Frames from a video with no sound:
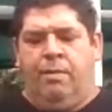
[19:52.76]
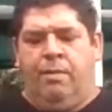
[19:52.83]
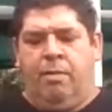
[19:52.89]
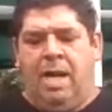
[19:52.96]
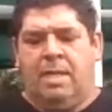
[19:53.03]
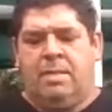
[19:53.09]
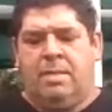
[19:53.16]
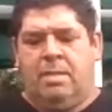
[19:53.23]

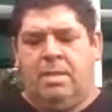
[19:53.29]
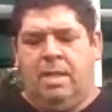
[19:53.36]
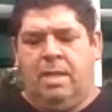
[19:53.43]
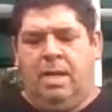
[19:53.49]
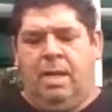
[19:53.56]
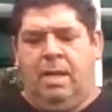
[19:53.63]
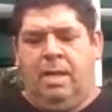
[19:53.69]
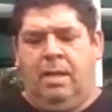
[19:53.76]
us
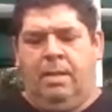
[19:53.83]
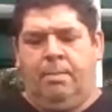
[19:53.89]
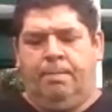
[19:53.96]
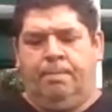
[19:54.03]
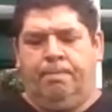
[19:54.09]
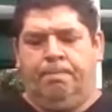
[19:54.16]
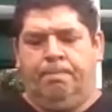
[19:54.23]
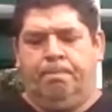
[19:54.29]

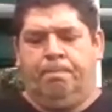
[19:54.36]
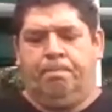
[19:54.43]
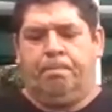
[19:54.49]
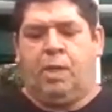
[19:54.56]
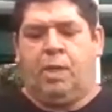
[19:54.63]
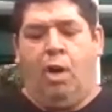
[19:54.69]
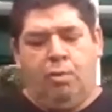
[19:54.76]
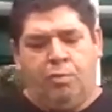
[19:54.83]

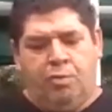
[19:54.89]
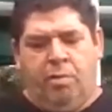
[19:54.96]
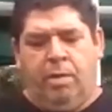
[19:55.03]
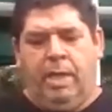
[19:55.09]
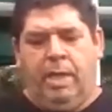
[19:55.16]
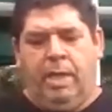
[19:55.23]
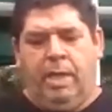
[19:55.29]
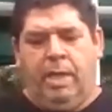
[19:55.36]

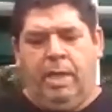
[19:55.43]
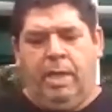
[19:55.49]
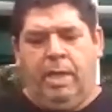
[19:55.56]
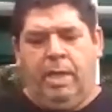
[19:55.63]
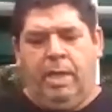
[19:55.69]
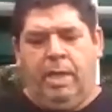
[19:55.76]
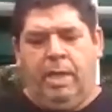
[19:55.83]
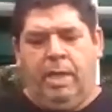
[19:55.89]
culturally,
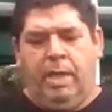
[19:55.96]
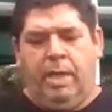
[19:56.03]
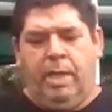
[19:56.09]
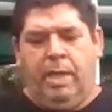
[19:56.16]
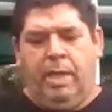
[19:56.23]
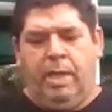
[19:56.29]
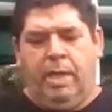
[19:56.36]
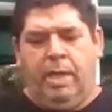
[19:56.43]

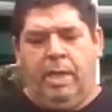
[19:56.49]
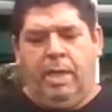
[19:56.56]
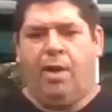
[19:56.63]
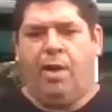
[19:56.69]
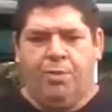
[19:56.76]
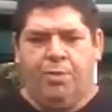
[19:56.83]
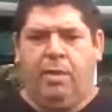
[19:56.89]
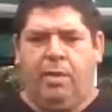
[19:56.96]

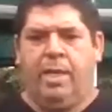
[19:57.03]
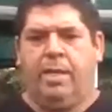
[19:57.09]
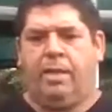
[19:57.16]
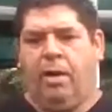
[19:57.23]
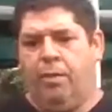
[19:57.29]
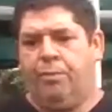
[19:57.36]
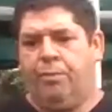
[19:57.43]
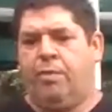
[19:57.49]
socially,
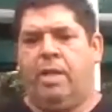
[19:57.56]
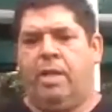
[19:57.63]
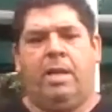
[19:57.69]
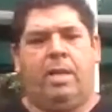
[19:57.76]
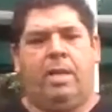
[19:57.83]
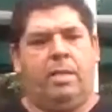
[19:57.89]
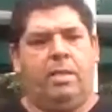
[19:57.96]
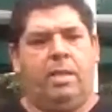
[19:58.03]
culturally,
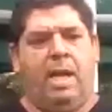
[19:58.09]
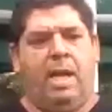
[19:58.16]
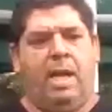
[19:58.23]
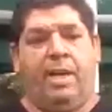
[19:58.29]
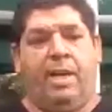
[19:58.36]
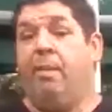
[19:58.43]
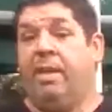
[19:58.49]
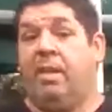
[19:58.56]
and
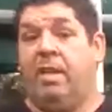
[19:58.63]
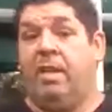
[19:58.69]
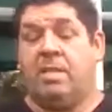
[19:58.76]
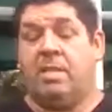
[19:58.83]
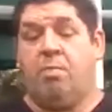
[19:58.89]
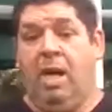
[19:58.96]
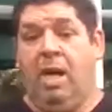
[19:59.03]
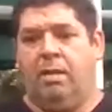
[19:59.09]
economically as
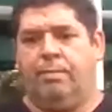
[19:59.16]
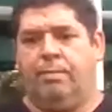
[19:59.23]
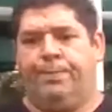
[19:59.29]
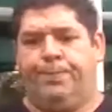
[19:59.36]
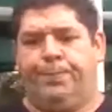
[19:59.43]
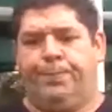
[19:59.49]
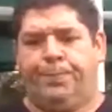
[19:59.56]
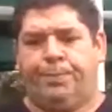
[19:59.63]
well.
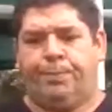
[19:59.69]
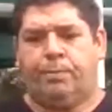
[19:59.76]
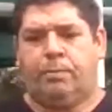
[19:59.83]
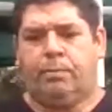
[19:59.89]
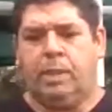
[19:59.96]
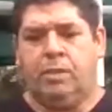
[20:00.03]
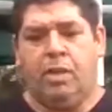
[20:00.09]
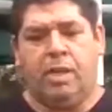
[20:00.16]
So I
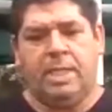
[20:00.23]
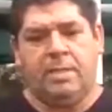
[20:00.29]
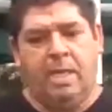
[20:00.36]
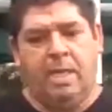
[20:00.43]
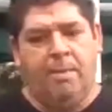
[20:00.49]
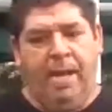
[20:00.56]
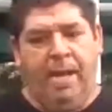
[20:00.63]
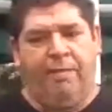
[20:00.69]
could see the
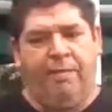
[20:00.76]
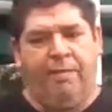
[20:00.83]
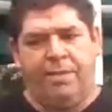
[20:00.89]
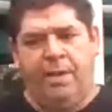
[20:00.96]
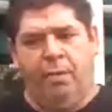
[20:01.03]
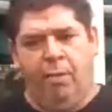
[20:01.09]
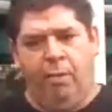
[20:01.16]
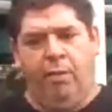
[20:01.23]
benefits in
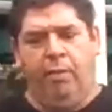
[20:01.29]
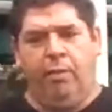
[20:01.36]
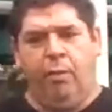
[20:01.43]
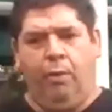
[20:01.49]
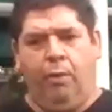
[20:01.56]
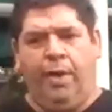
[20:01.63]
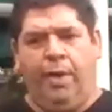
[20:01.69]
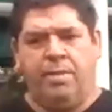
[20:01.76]
all
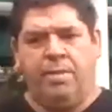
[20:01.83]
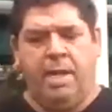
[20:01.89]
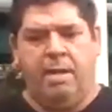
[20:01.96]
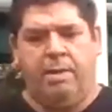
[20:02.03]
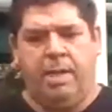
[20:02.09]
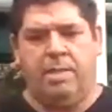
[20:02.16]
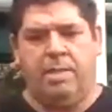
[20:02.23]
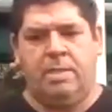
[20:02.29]
those
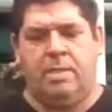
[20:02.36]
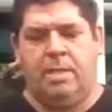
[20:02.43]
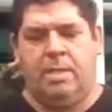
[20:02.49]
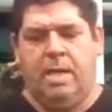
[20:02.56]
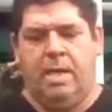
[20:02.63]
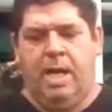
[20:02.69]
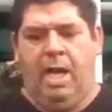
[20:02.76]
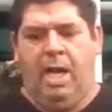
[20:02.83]
areas.
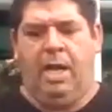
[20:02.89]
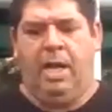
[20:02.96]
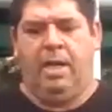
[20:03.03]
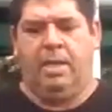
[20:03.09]
And